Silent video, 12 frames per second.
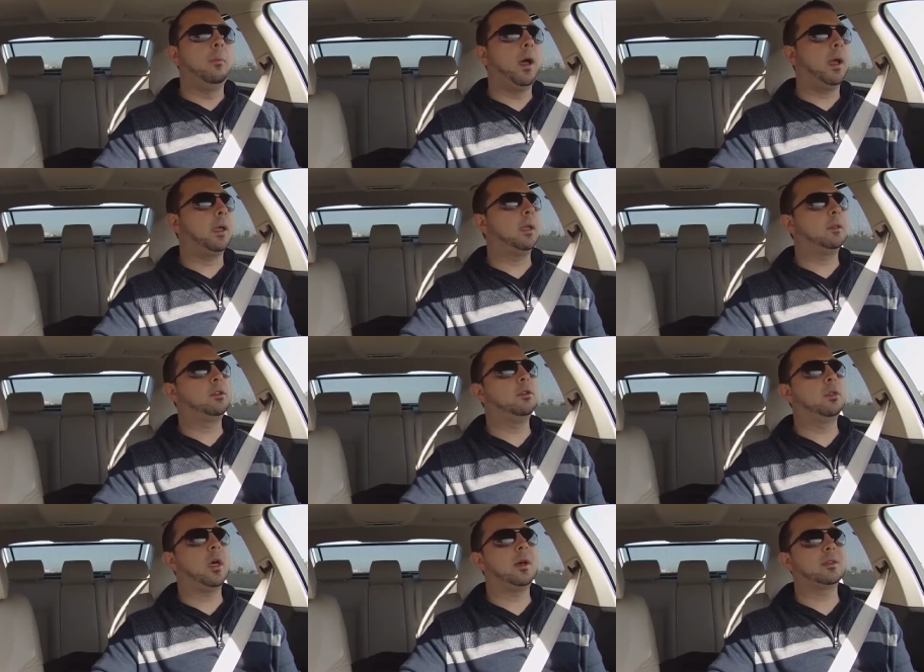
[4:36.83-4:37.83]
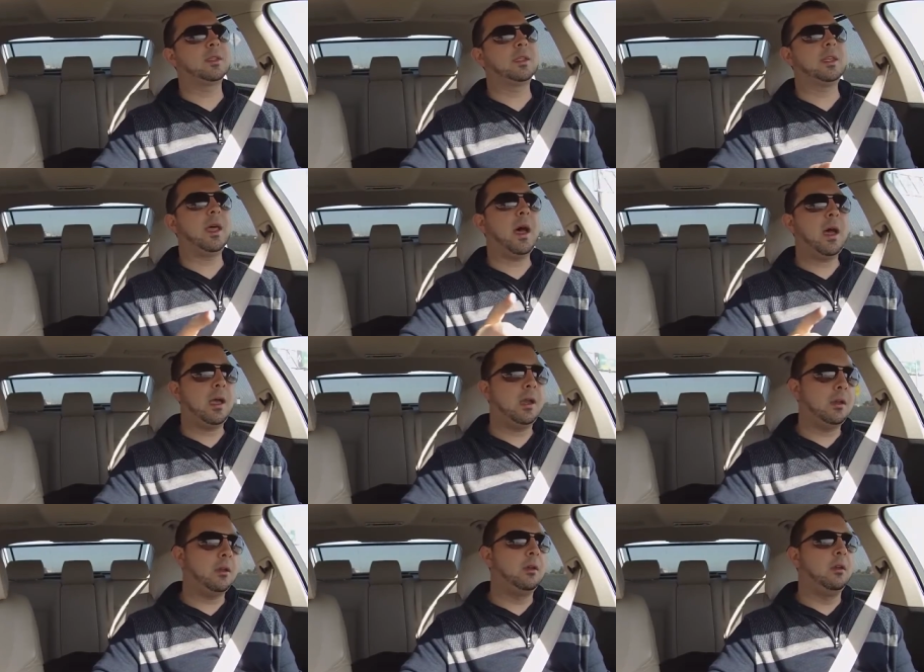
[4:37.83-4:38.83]
back in
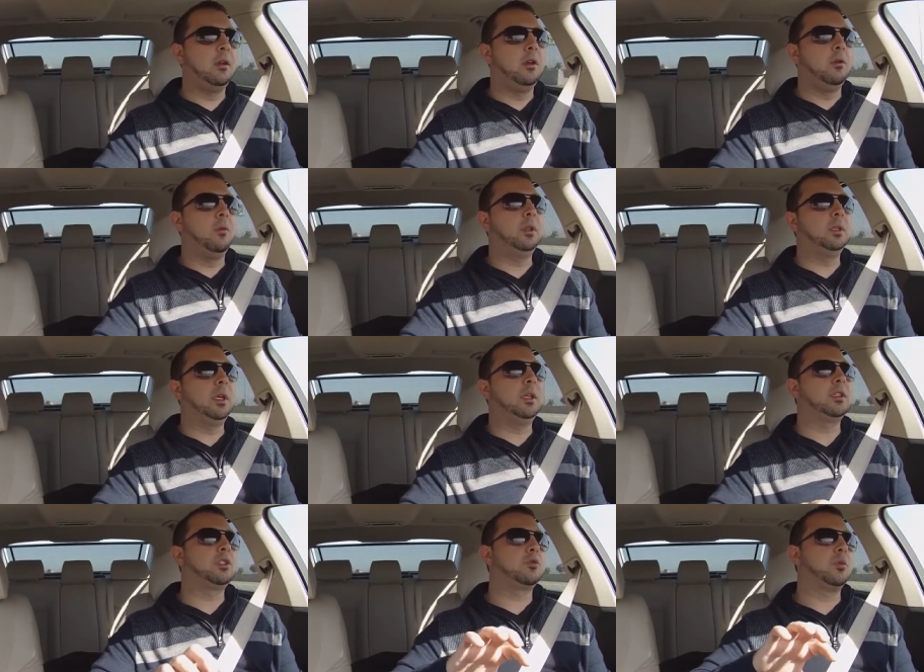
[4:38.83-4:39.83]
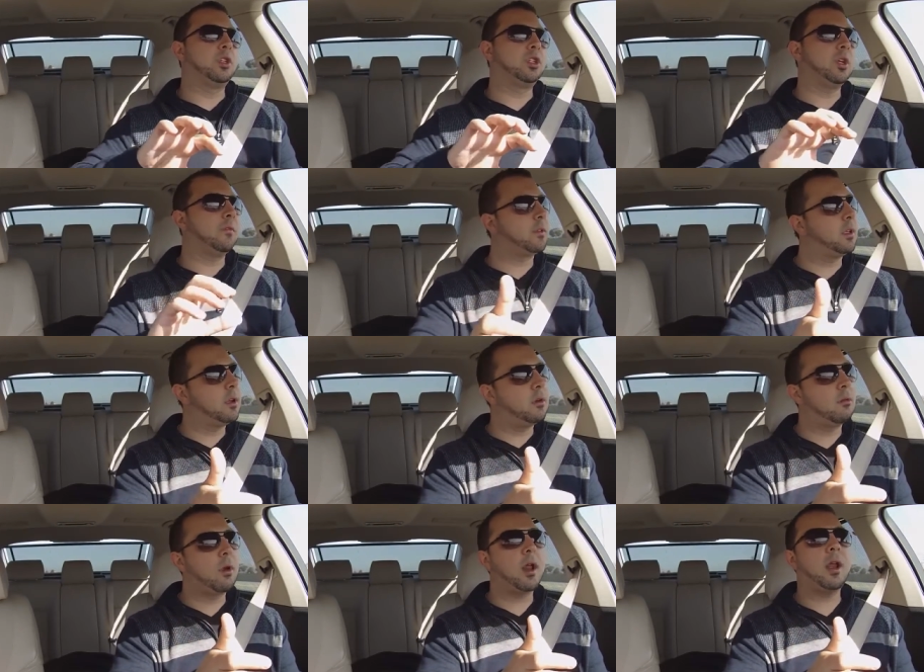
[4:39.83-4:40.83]
2009 when the industry shifted
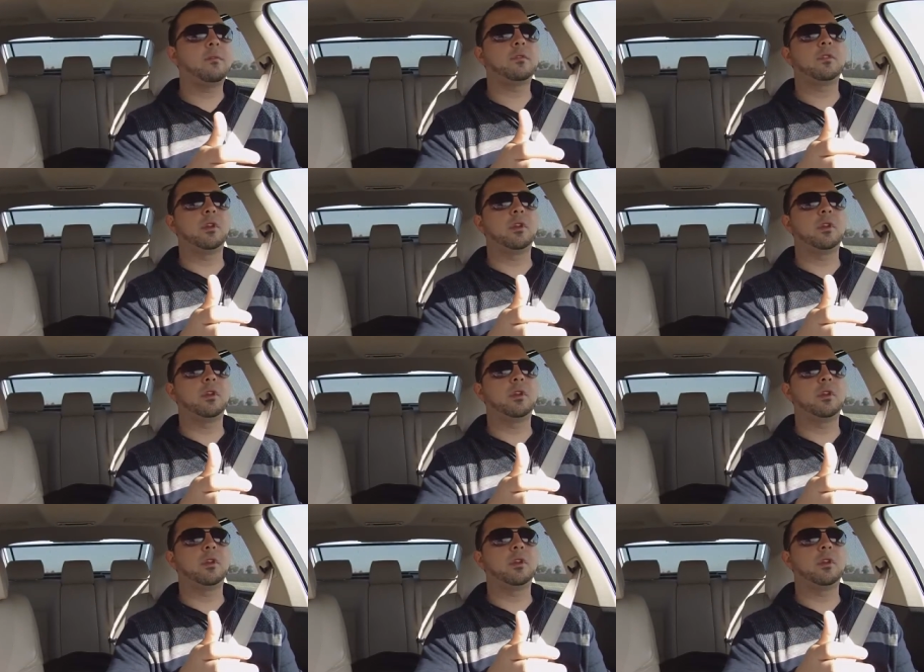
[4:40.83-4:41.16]
right after